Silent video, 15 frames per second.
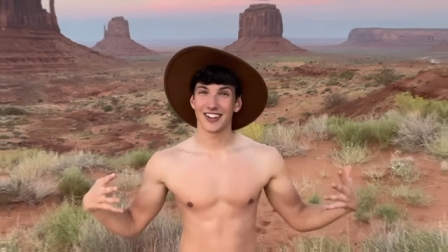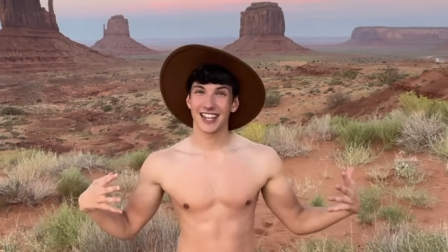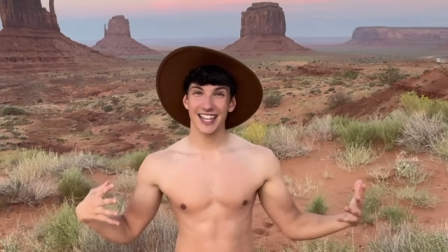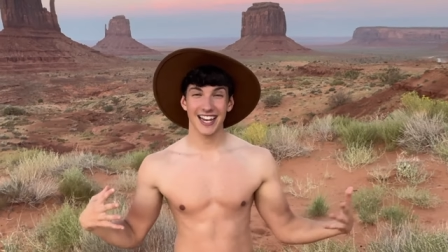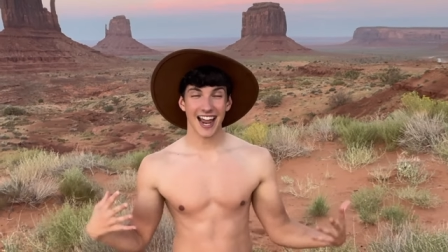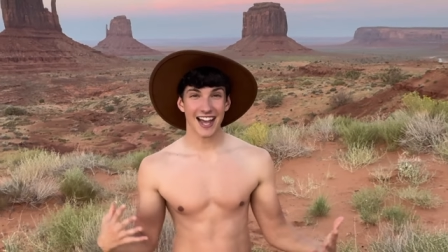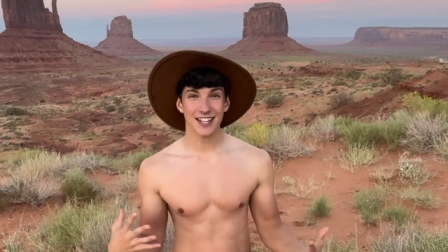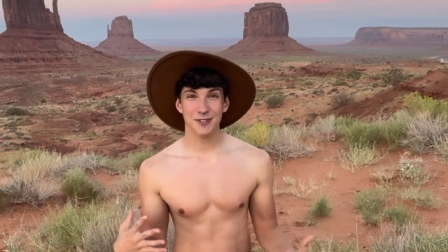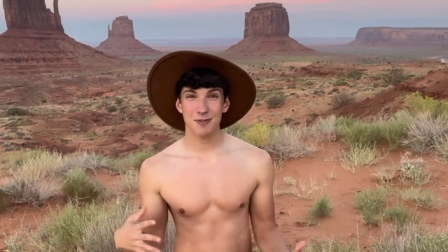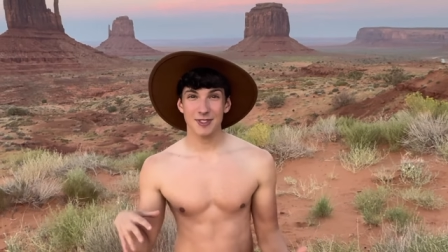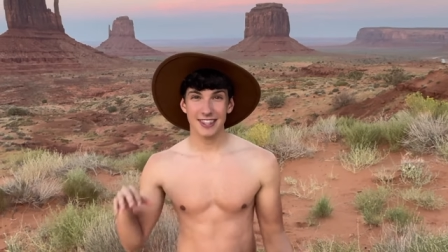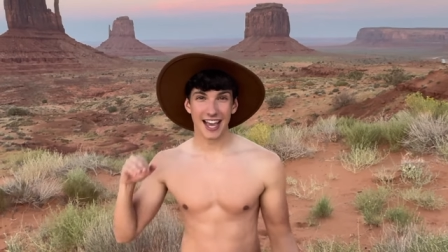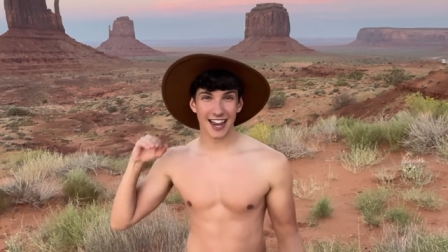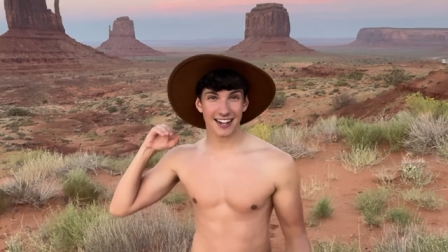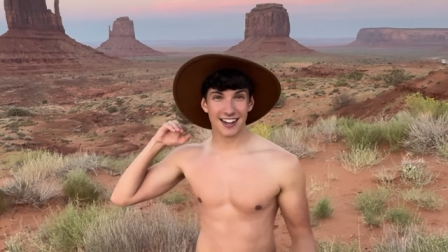he lands
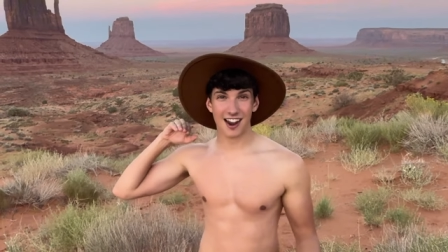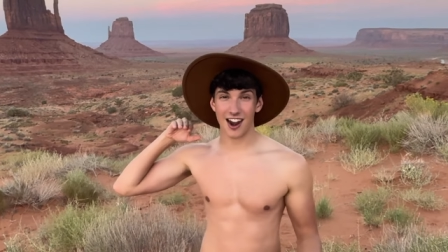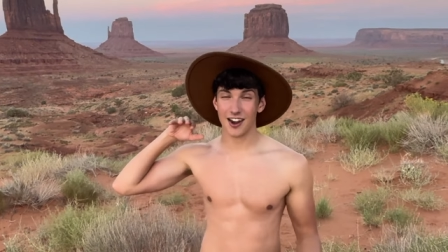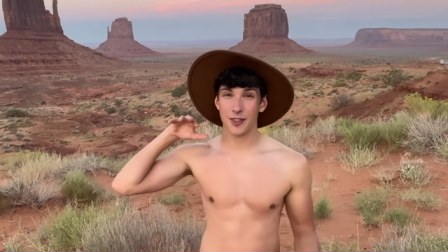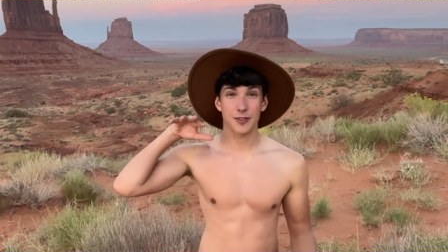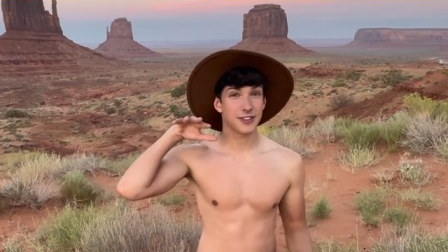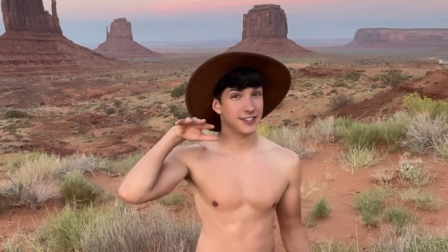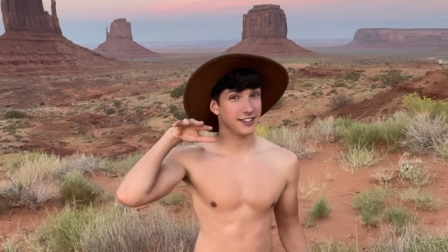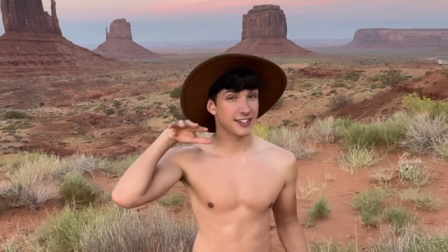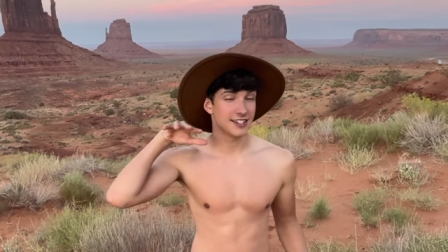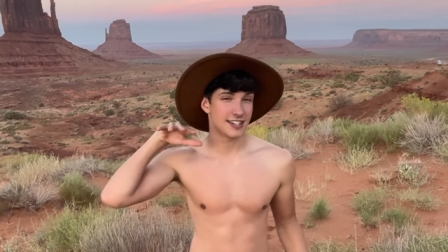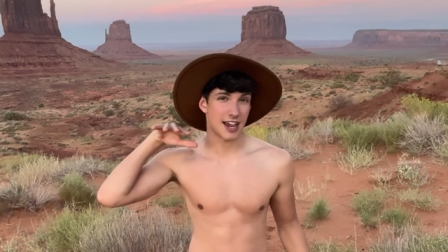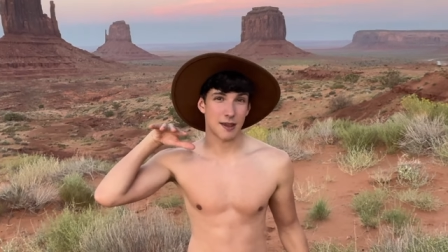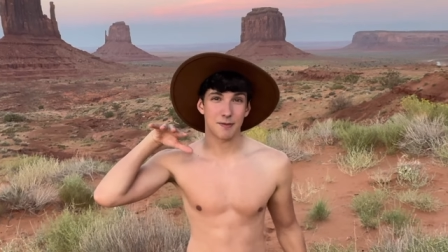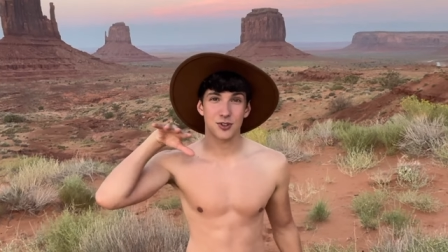with that car, the
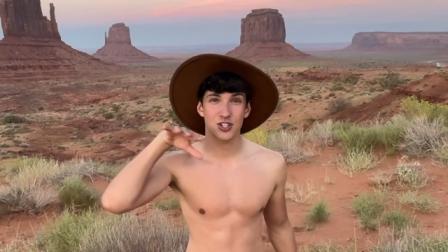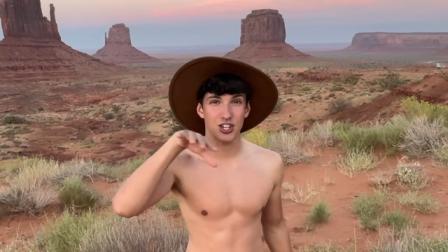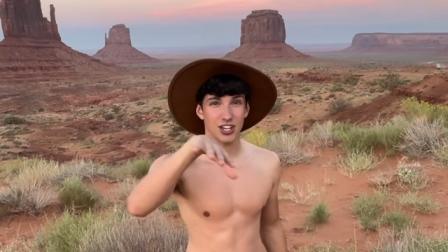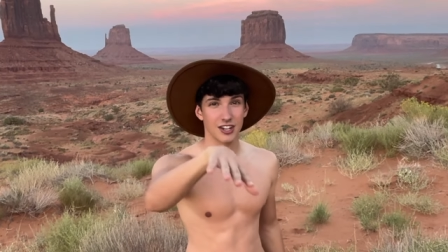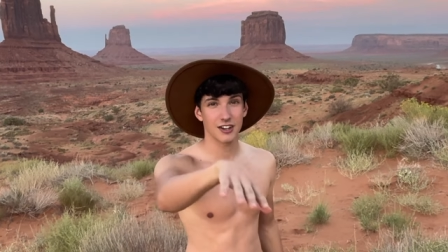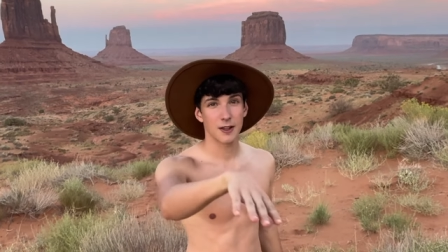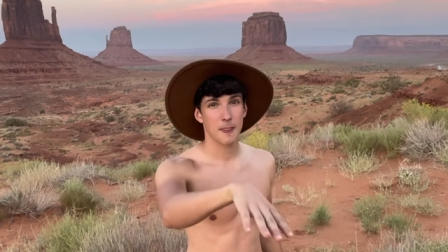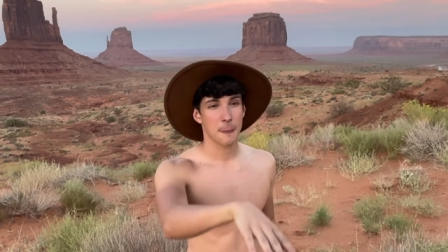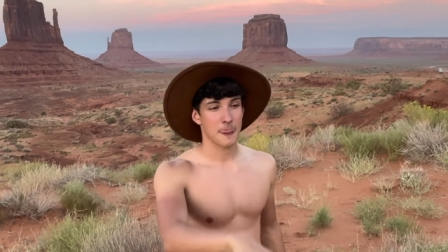time machine,